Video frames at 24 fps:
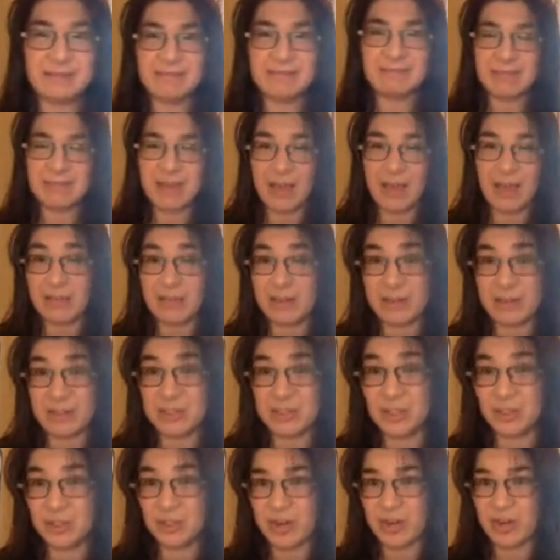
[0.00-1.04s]
I haven't
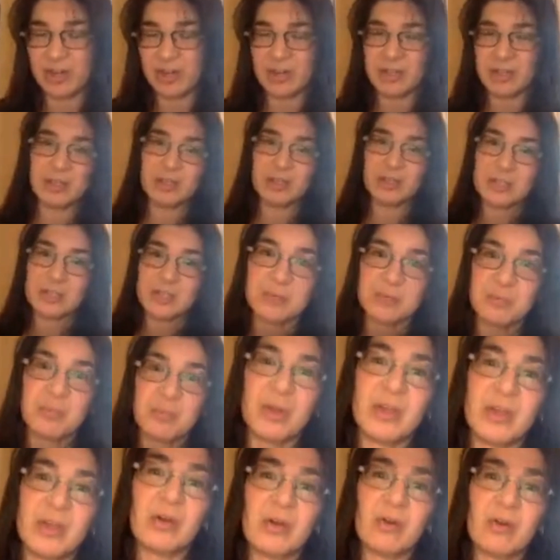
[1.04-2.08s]
actually tried, to
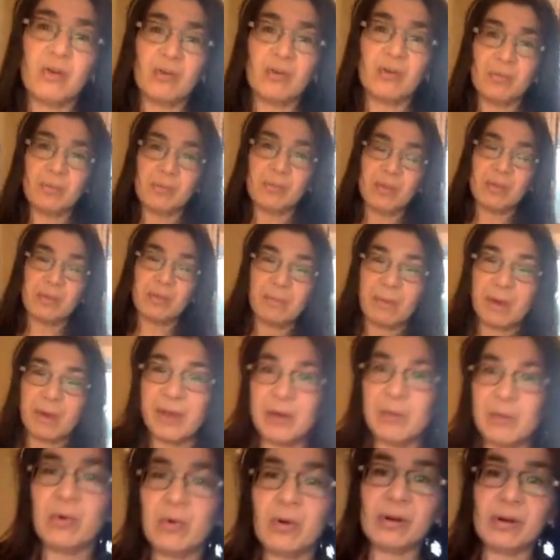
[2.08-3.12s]
bring home my
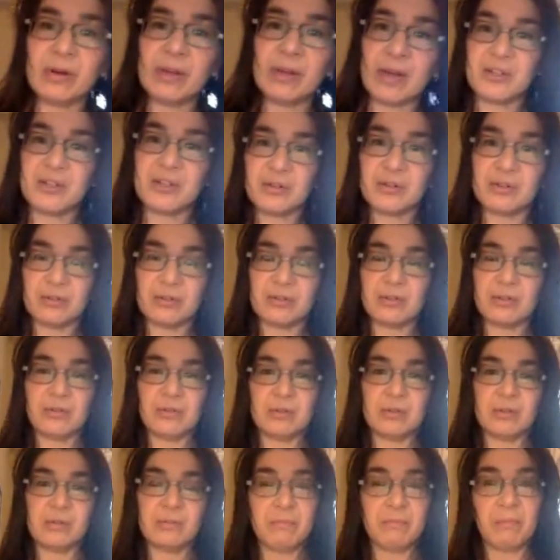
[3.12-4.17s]
work
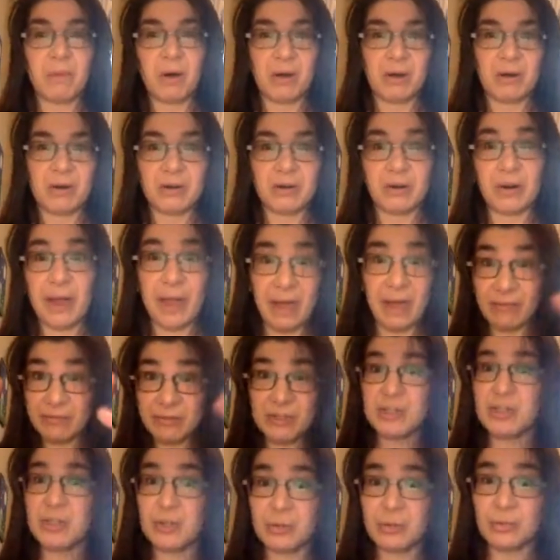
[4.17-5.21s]
external monitor. I
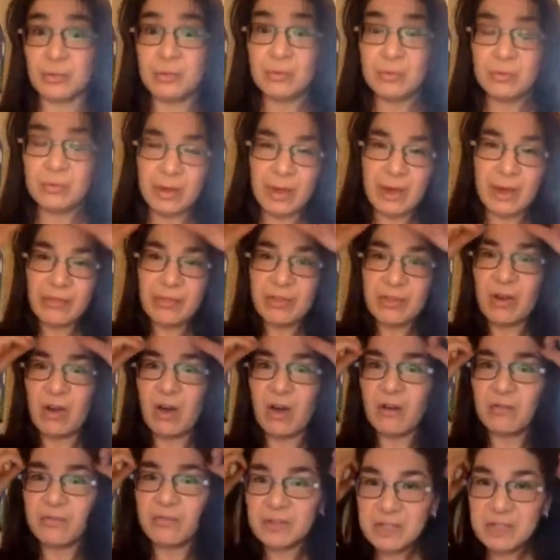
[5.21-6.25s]
have two at the
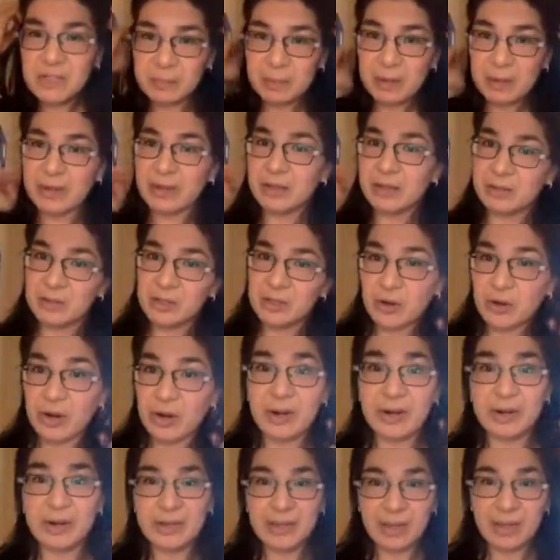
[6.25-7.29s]
office, but I could
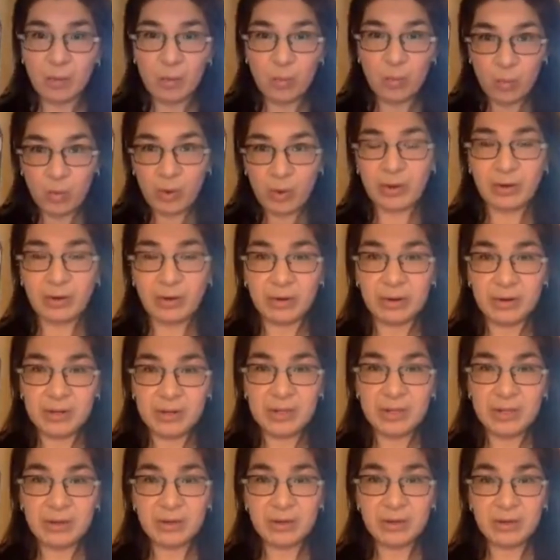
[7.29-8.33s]
try to get one on
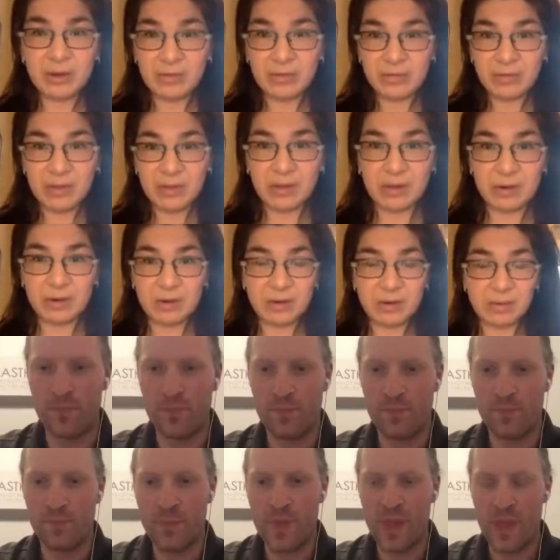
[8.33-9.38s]
here, and then
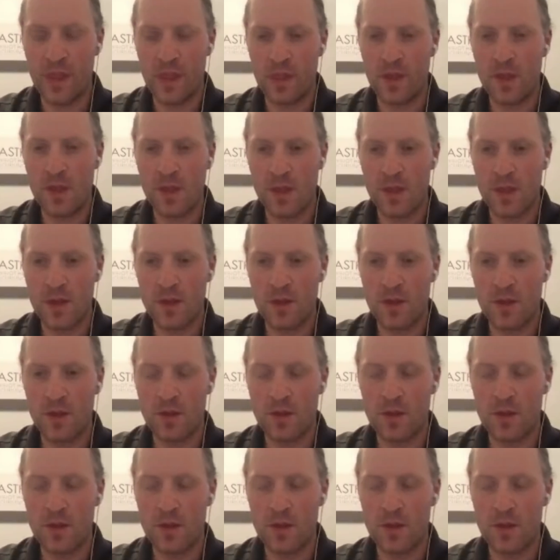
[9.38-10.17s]
there's a dock